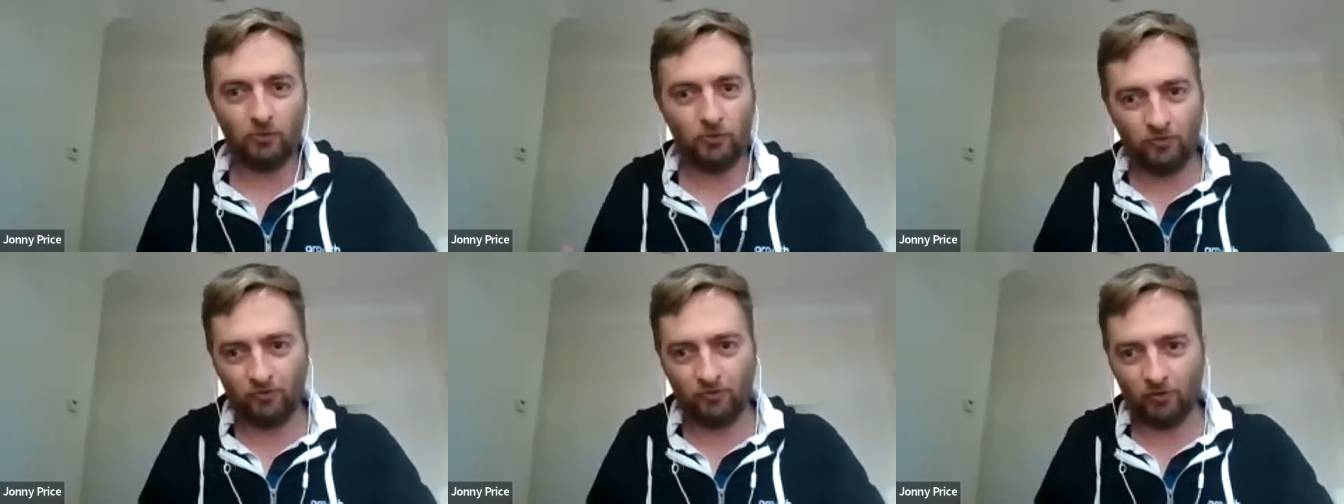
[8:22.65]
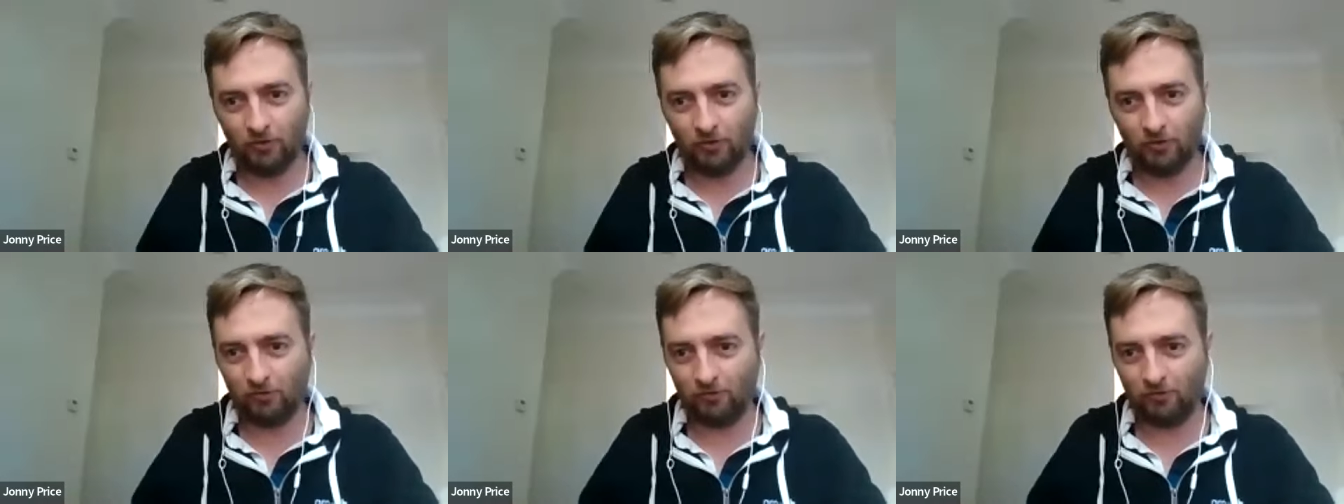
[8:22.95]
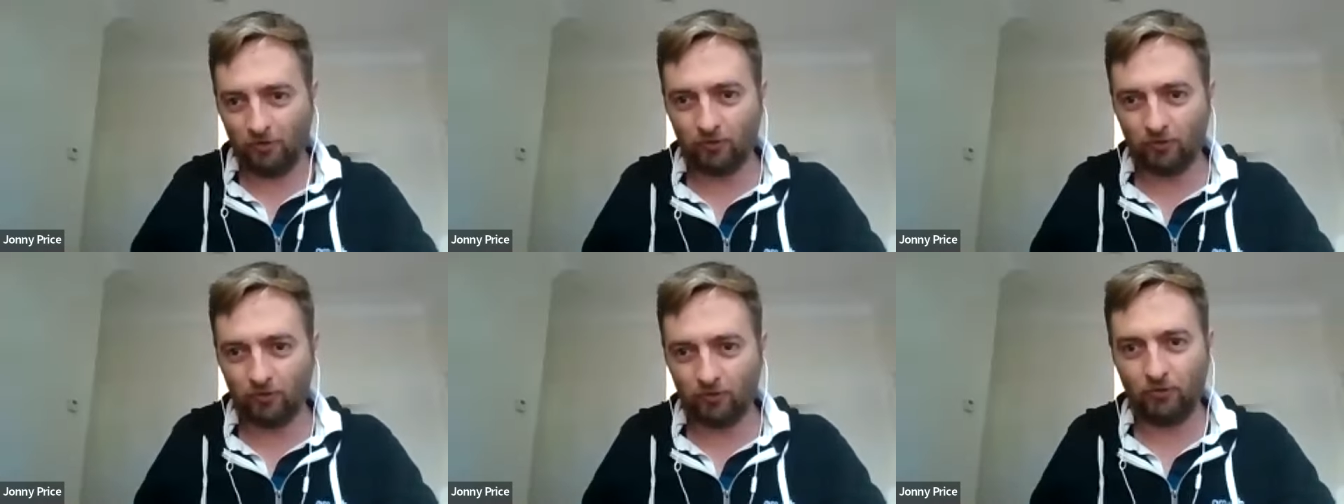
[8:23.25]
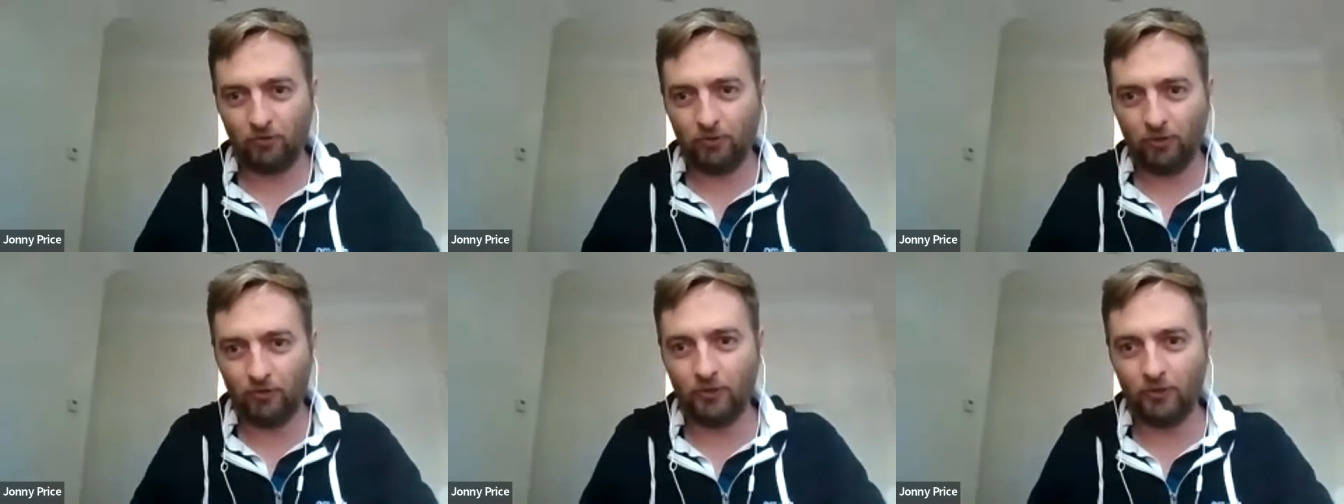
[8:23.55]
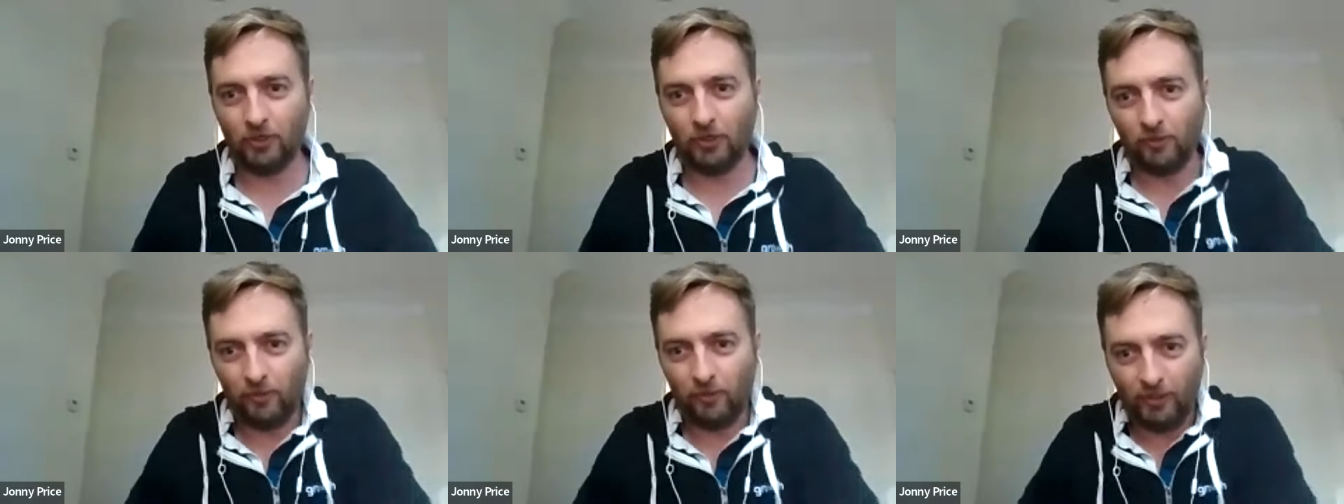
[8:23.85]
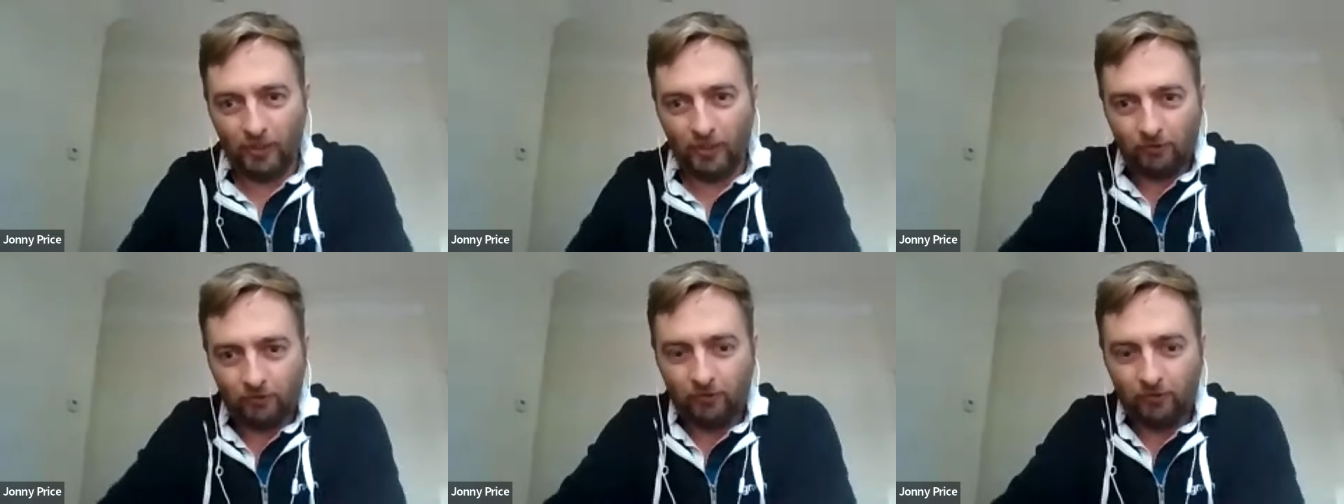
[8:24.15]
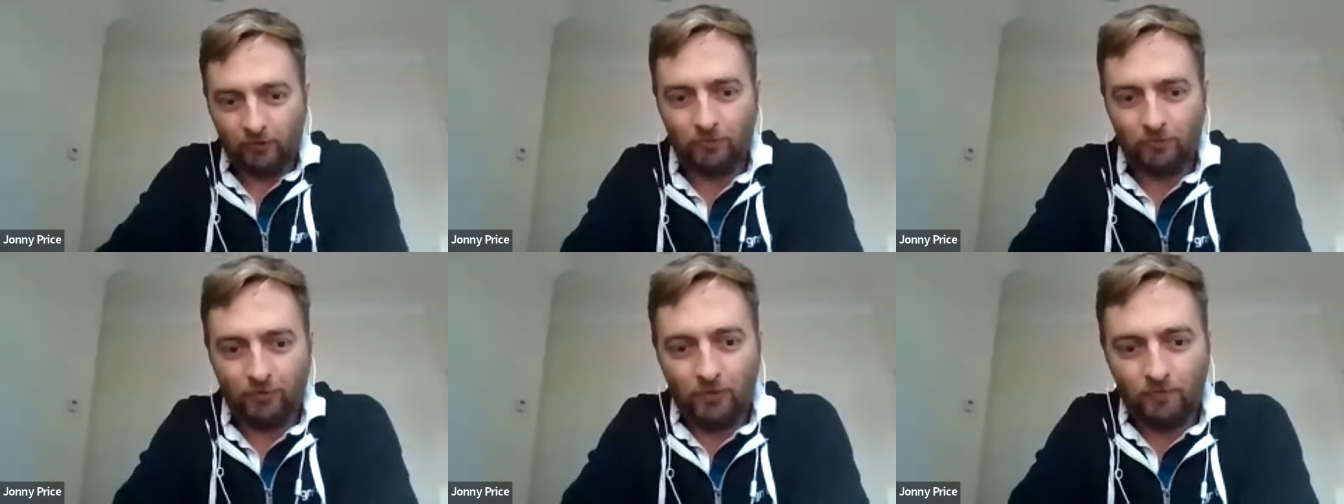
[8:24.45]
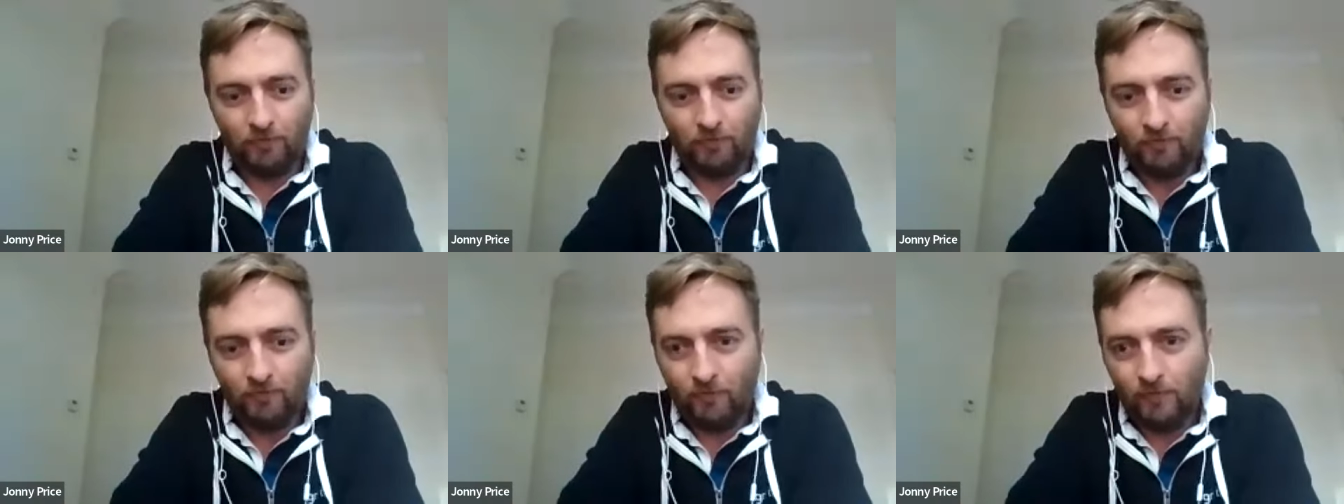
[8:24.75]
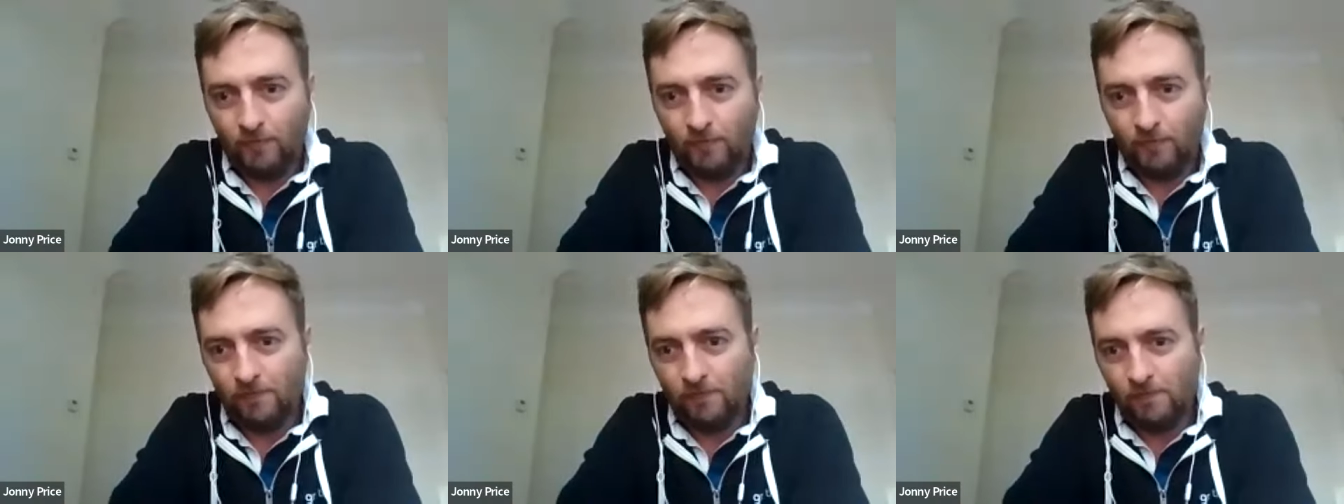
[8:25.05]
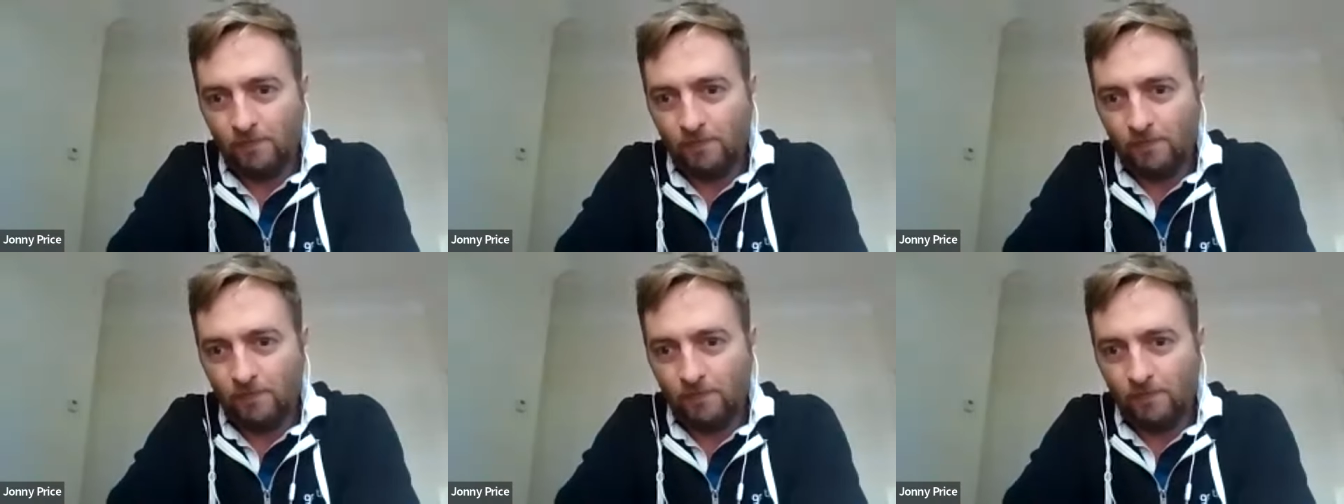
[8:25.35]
WeFunder is focused on doing it without crypto and the